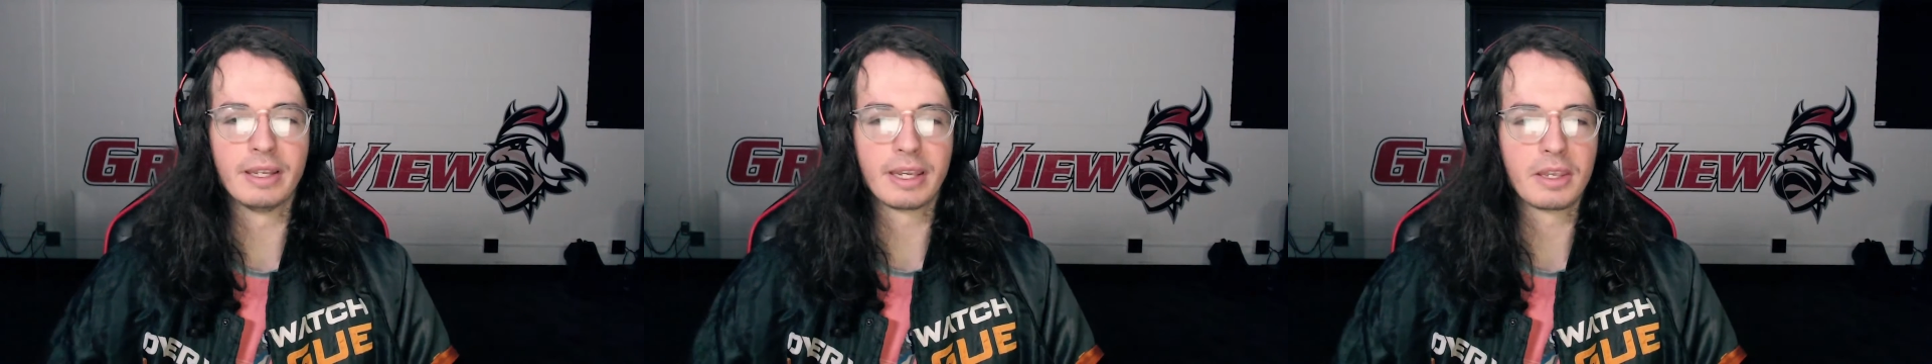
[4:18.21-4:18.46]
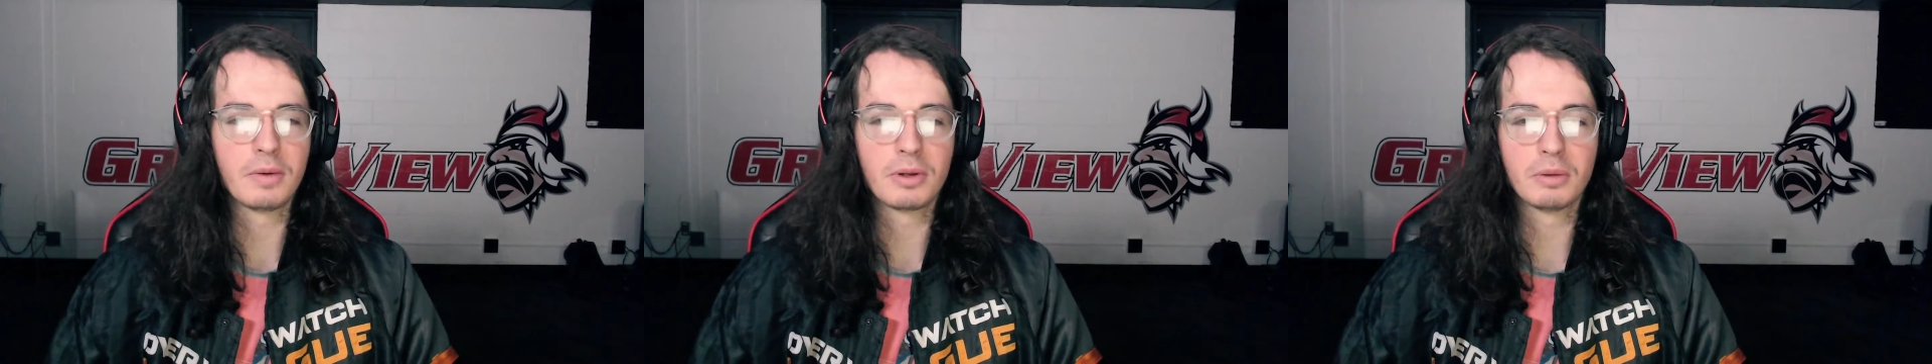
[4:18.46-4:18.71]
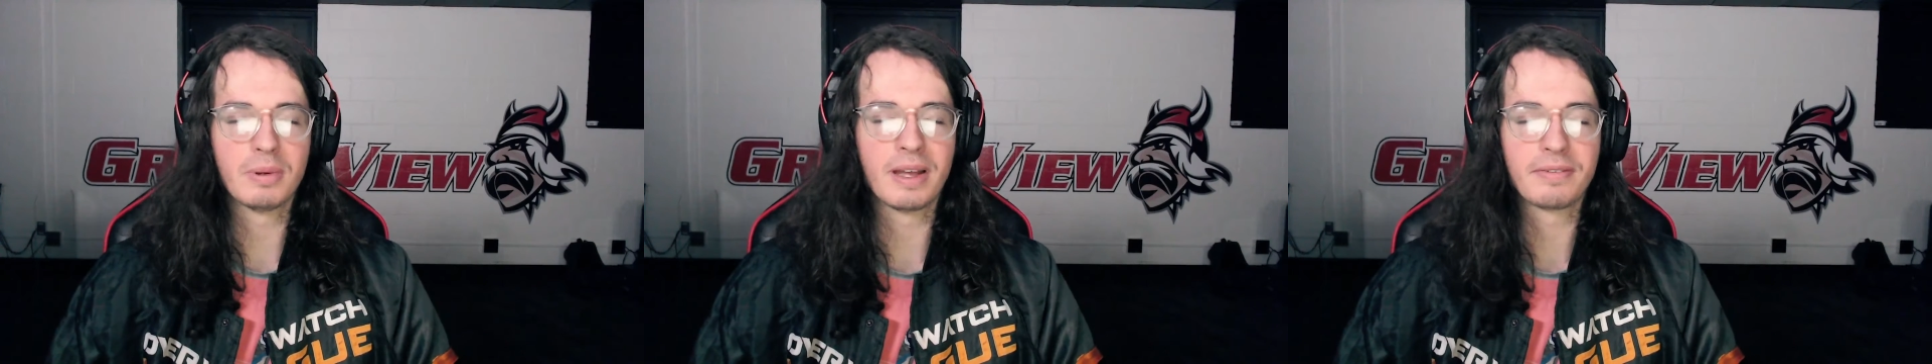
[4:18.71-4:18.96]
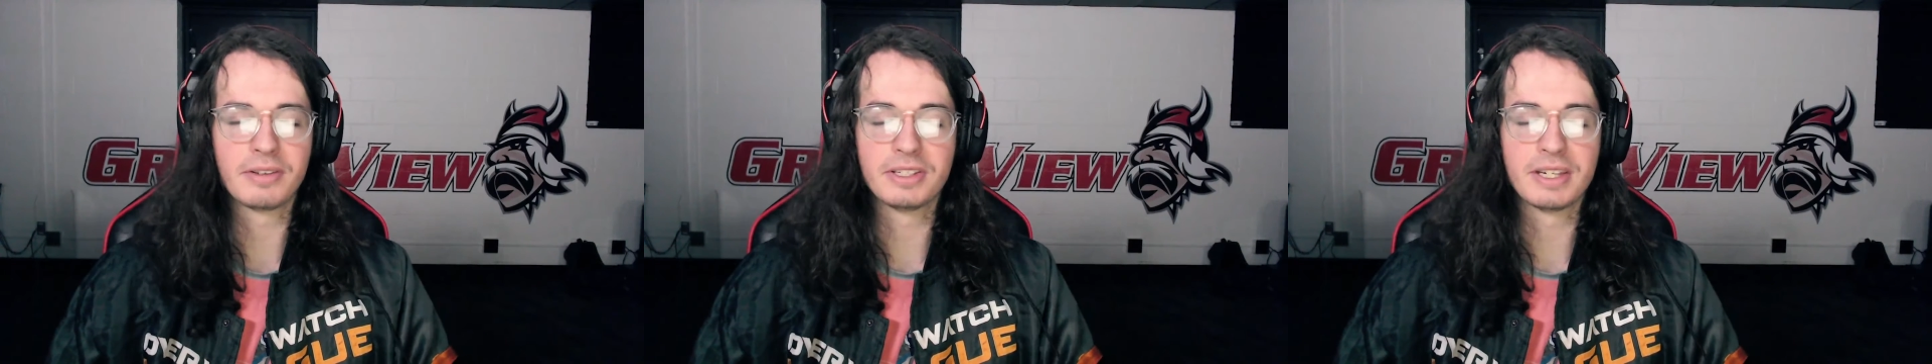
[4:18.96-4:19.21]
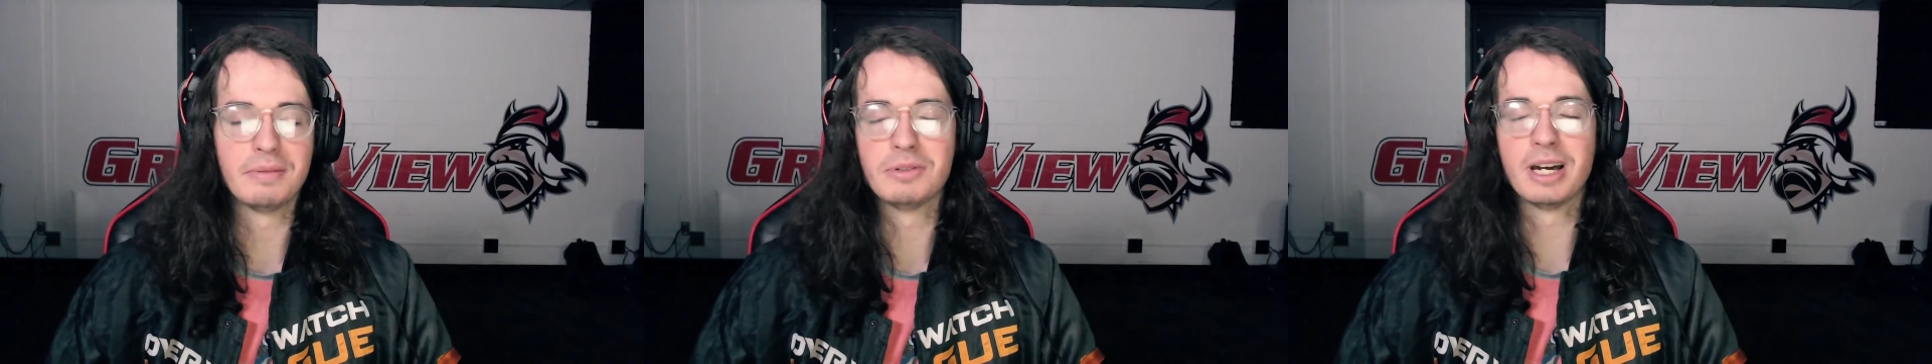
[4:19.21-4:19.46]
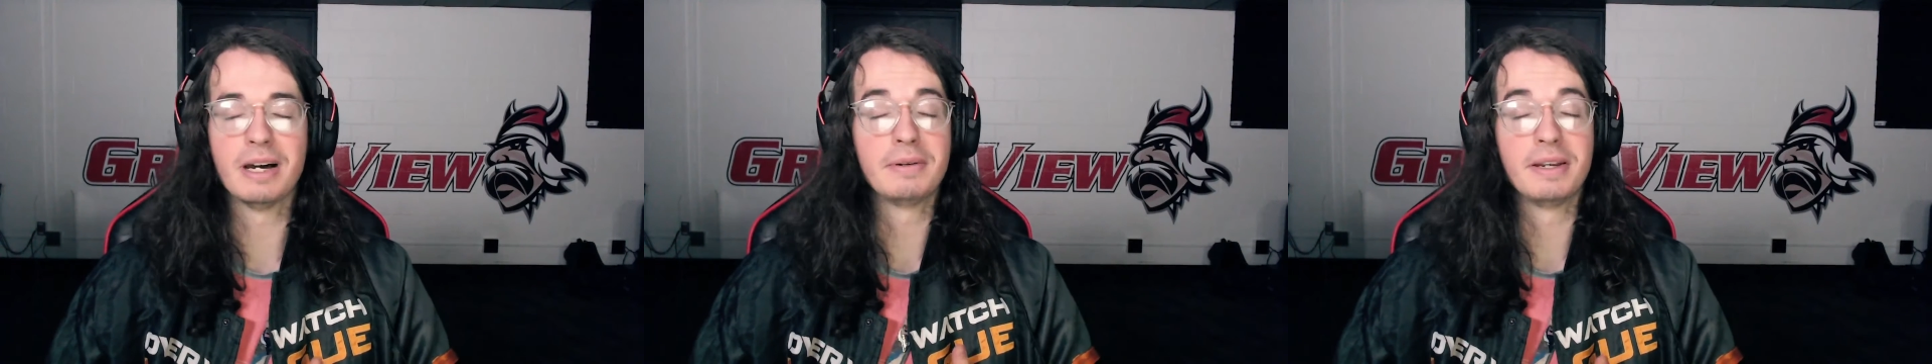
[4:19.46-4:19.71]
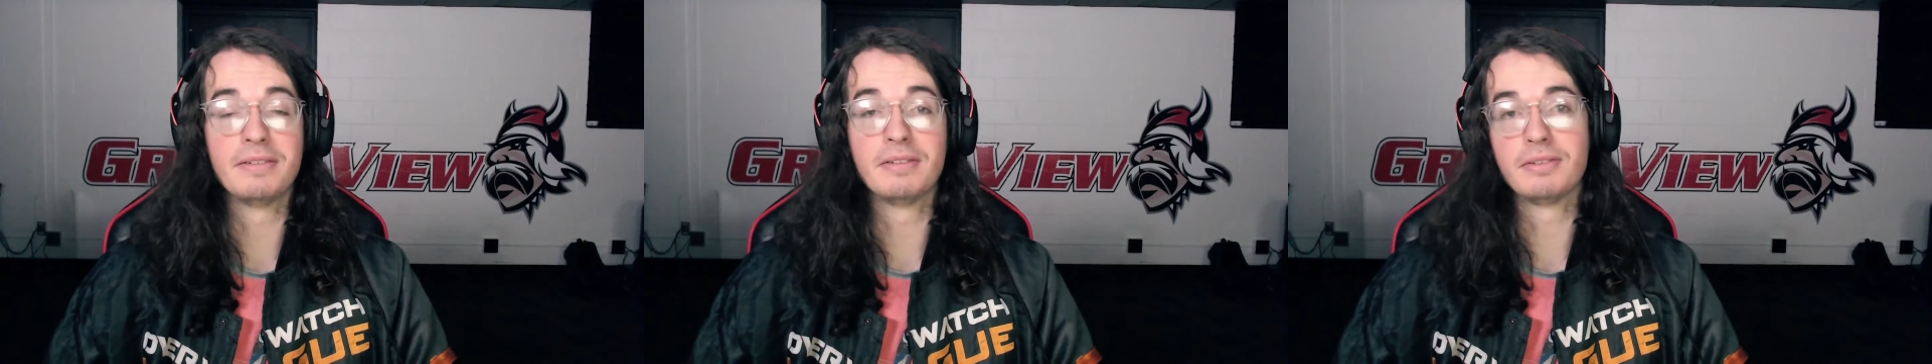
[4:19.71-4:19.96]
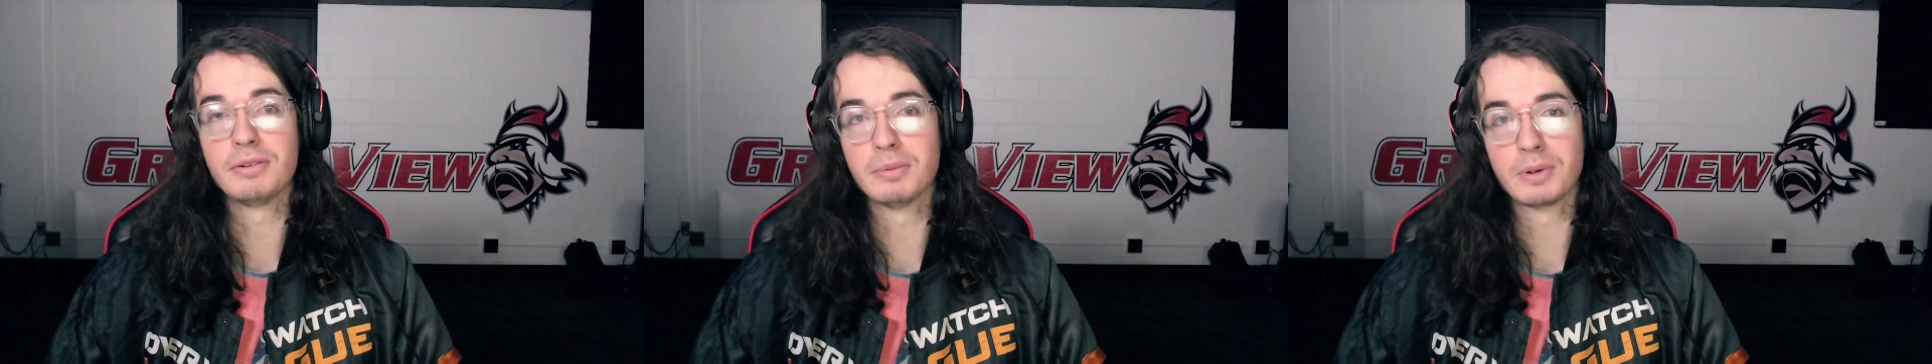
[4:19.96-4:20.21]
Like, you could apply for the same job, and even
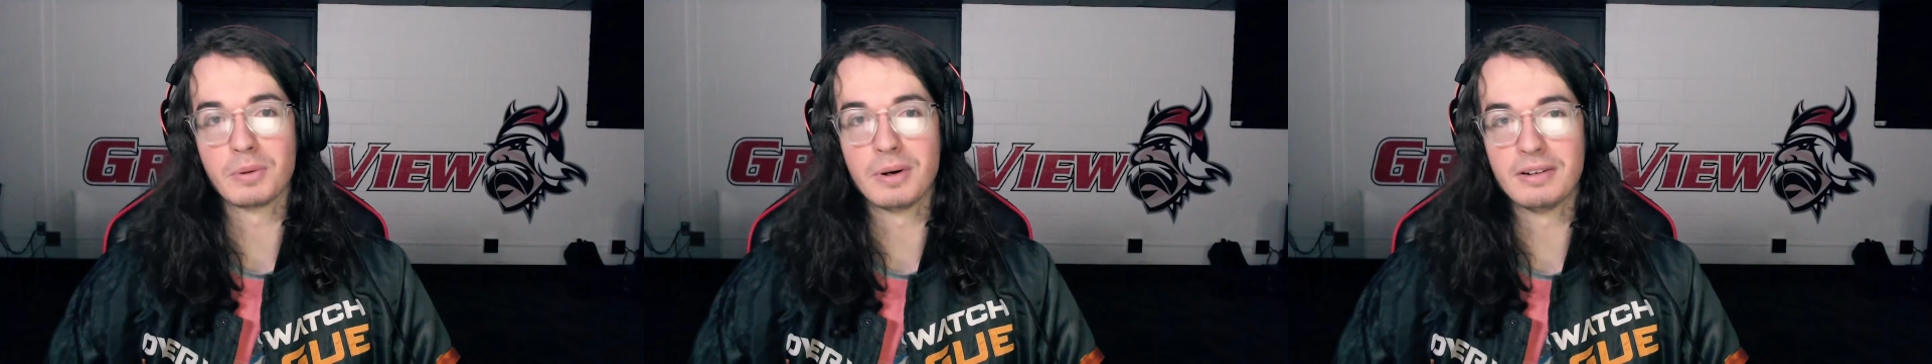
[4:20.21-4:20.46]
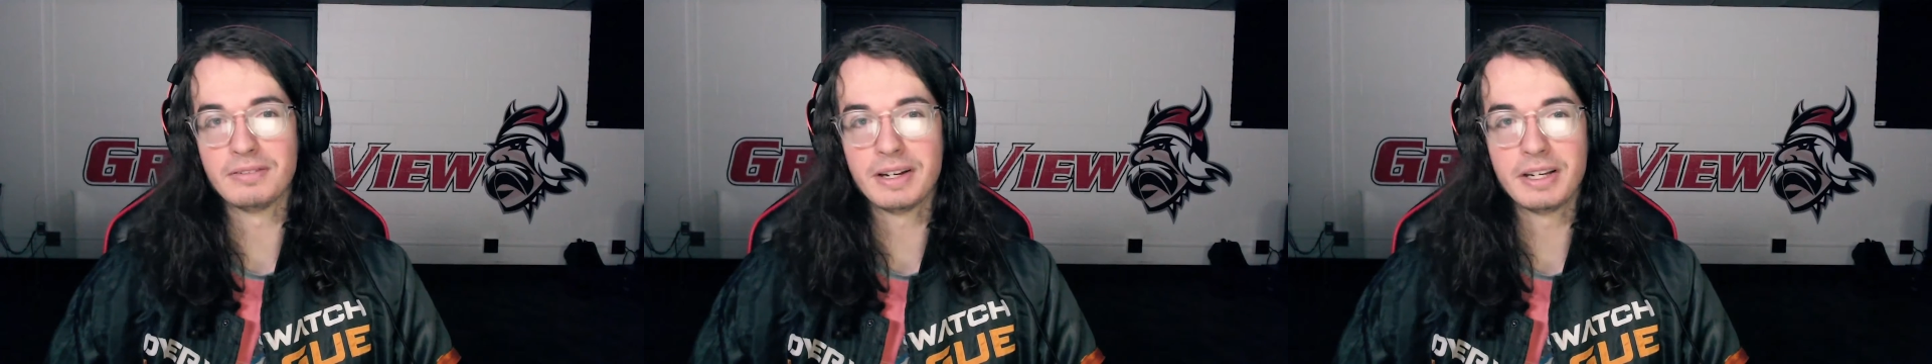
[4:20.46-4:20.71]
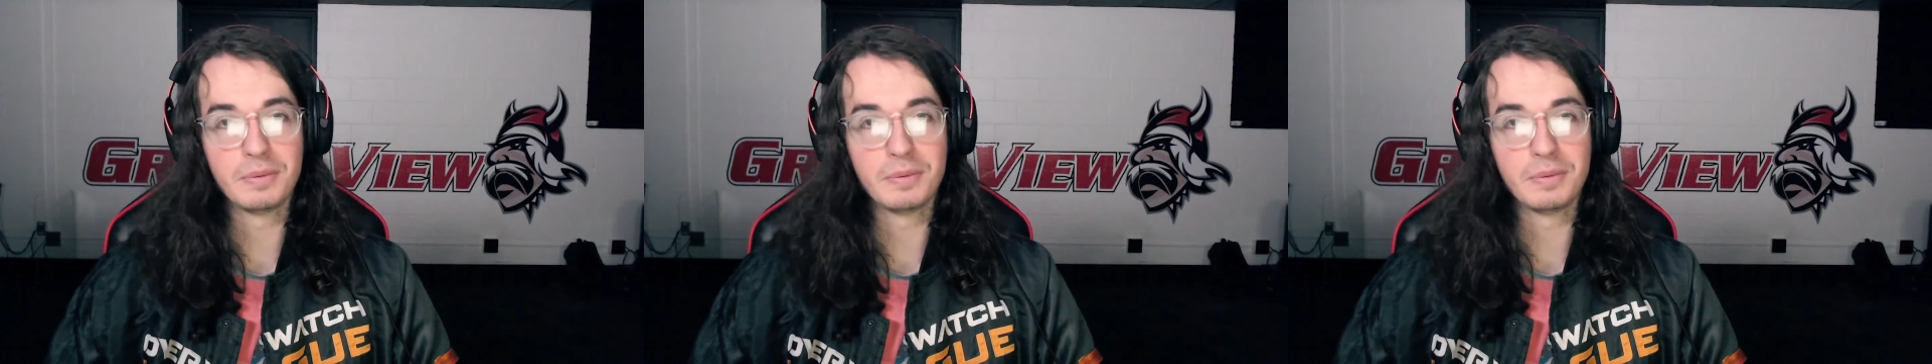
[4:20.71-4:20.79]
if you're more qualified,